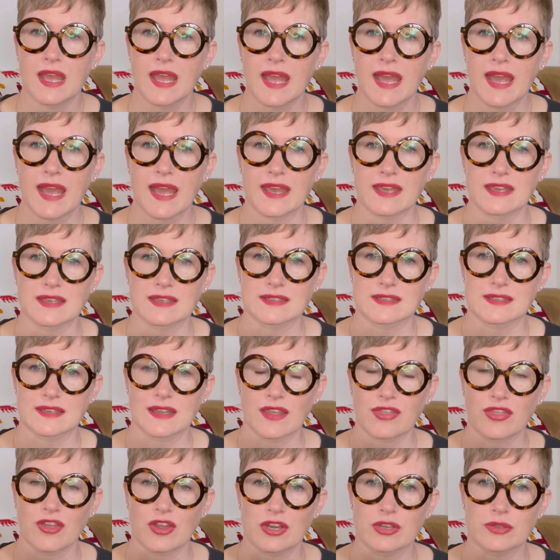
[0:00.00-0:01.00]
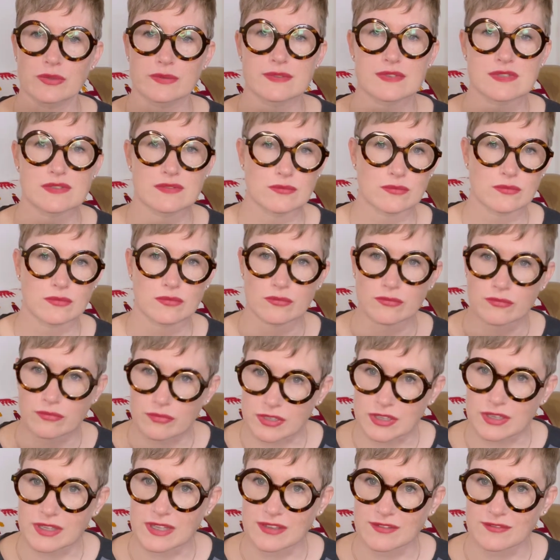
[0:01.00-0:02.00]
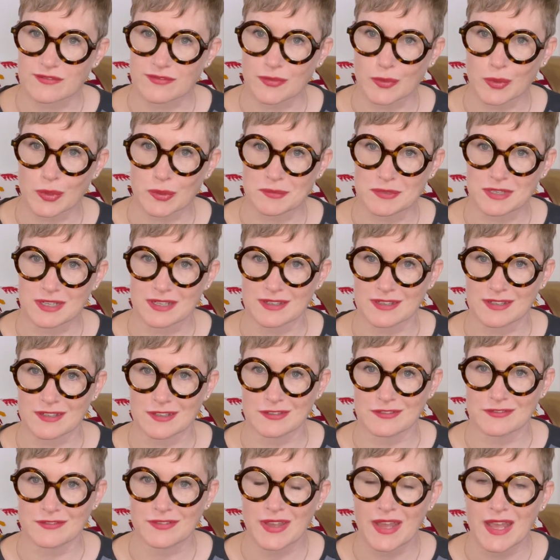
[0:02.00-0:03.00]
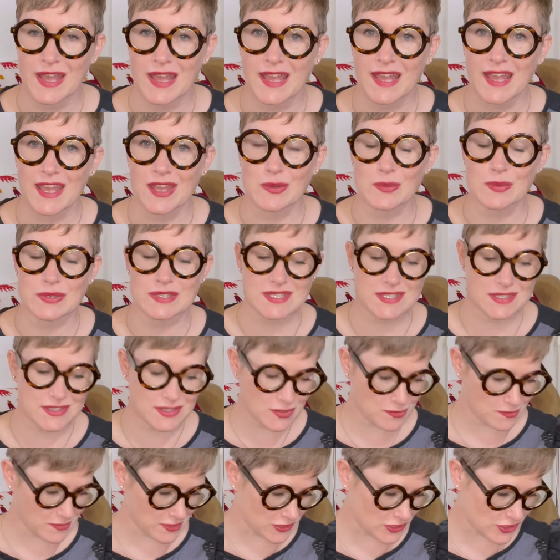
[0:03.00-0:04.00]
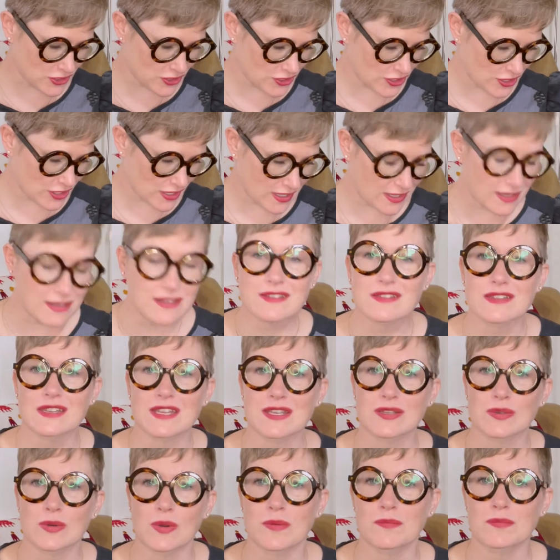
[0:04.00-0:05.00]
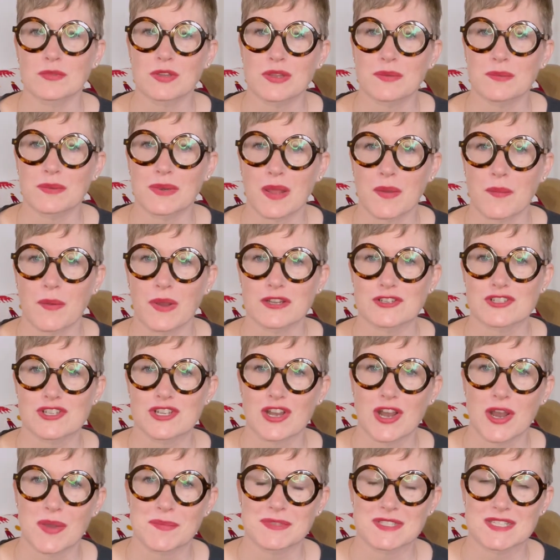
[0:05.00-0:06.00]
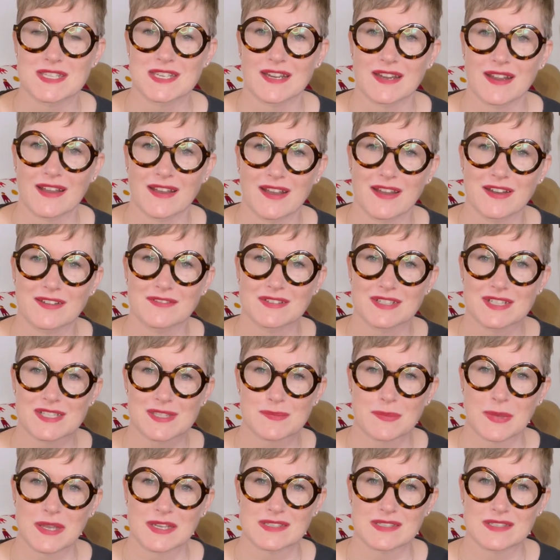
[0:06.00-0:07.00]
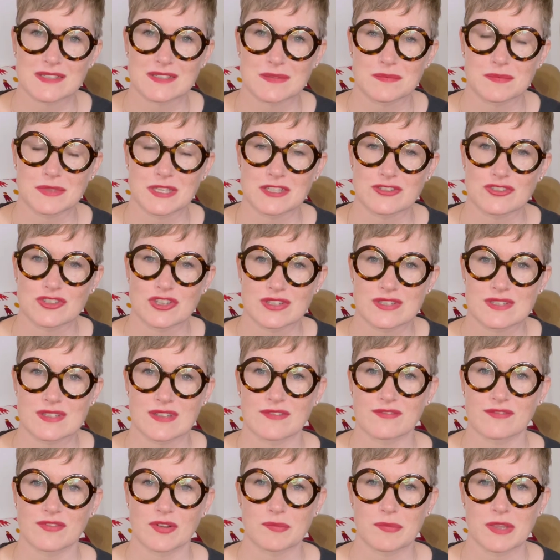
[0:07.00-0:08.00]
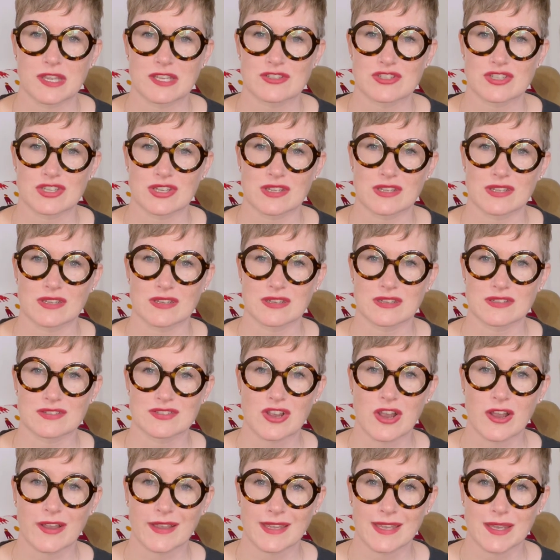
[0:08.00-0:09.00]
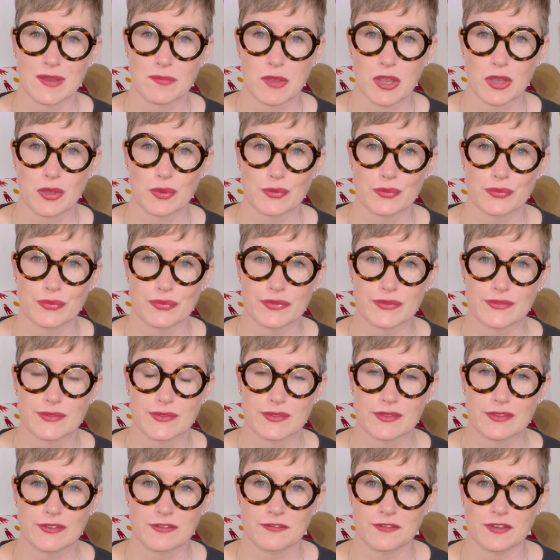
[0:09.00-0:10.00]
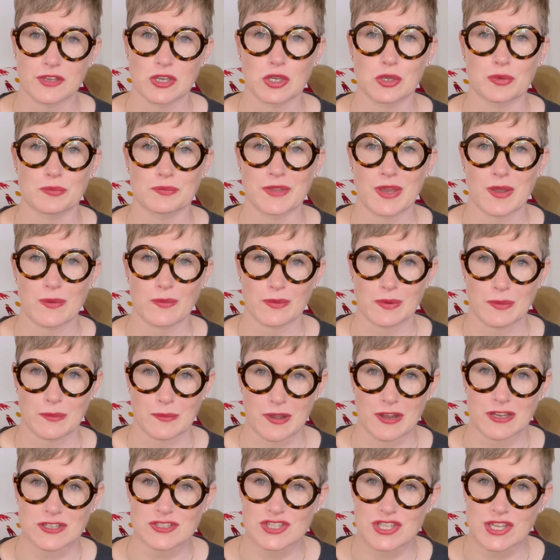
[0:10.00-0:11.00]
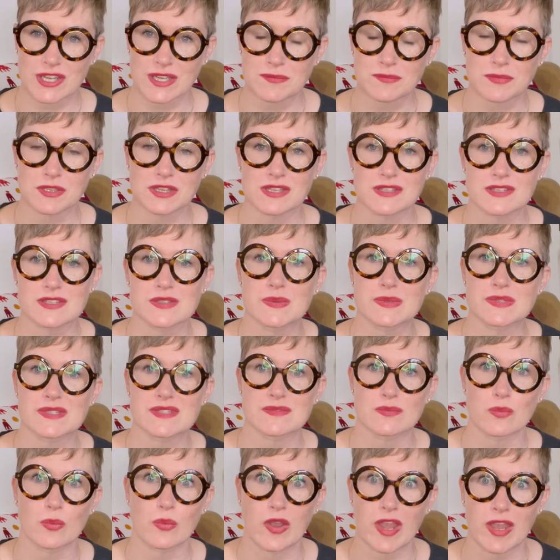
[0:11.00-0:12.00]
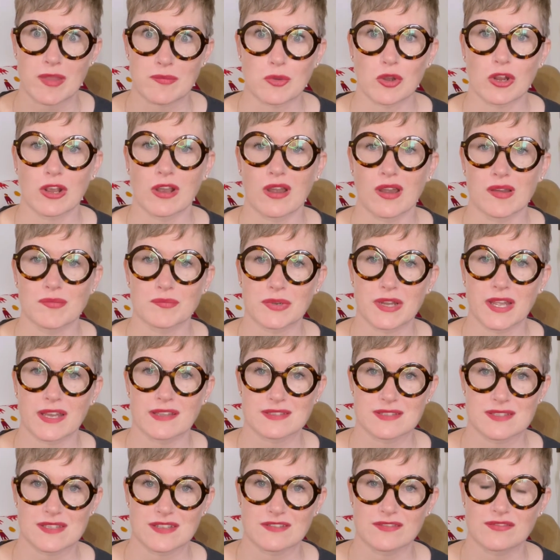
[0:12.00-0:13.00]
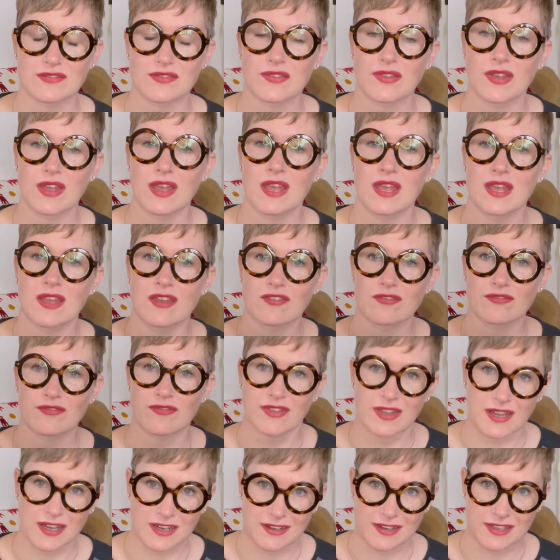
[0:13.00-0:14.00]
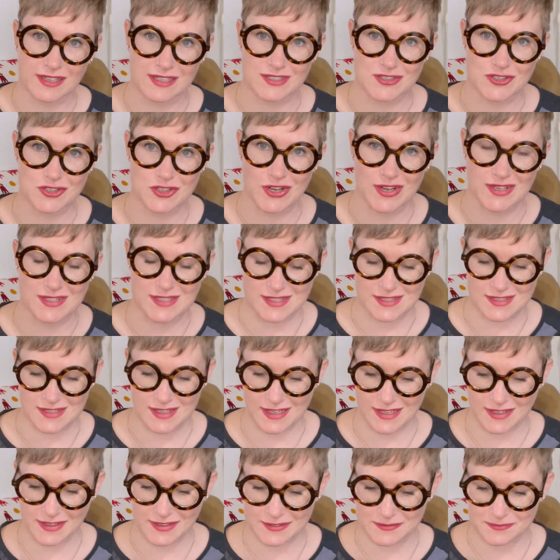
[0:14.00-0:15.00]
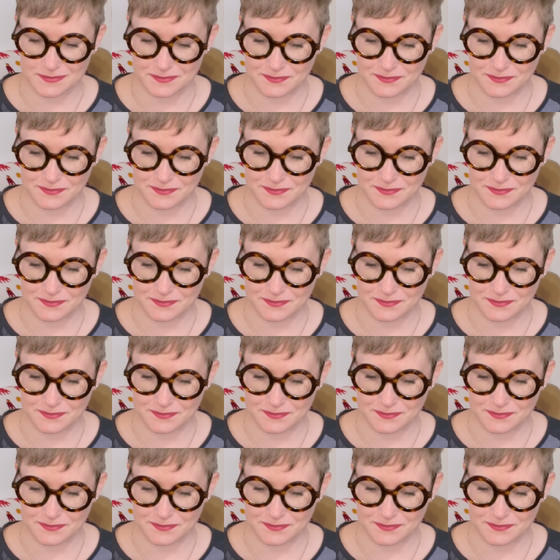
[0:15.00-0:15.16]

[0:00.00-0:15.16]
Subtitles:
And I thought it was really informative. It wasn't so much like, normally when I watch a commentary, I kind of expect it to be just information talking about the film that we're watching, but this was way more comprehensive. Very interesting.